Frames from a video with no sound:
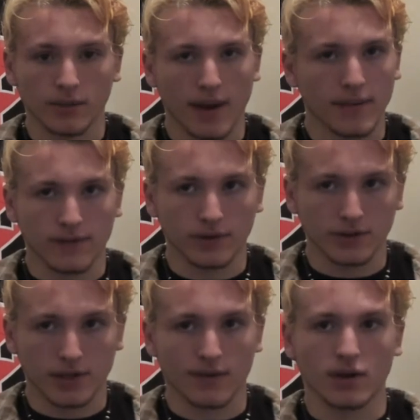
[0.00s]
Batman
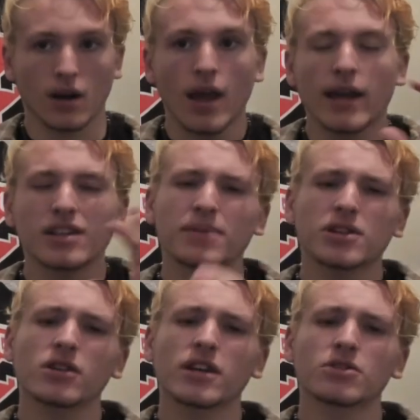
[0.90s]
villains ever. And
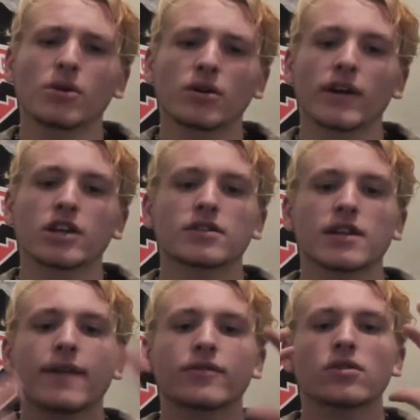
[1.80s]
especially his motivations
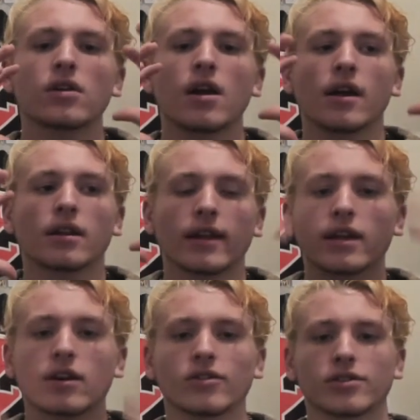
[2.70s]
after letting
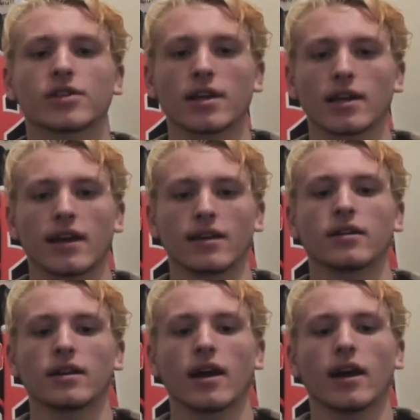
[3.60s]
it all sink
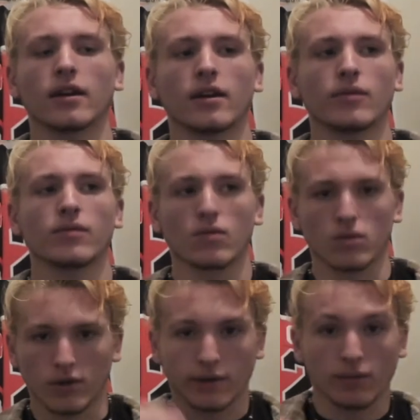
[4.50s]
in and
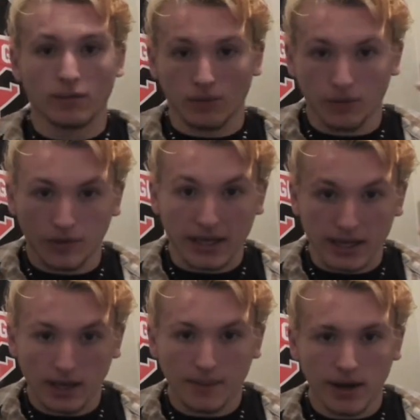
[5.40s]
like
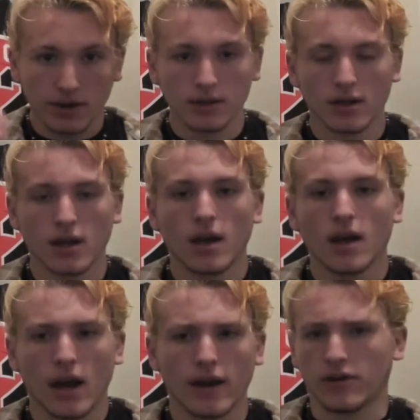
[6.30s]
thinking about it,
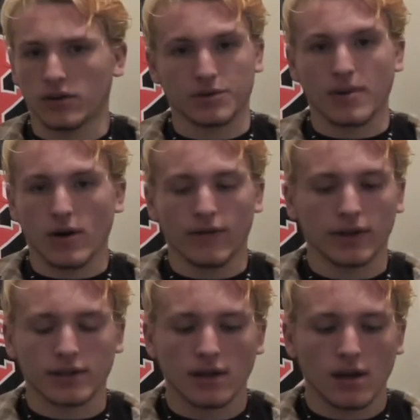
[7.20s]
I thought it was perfect.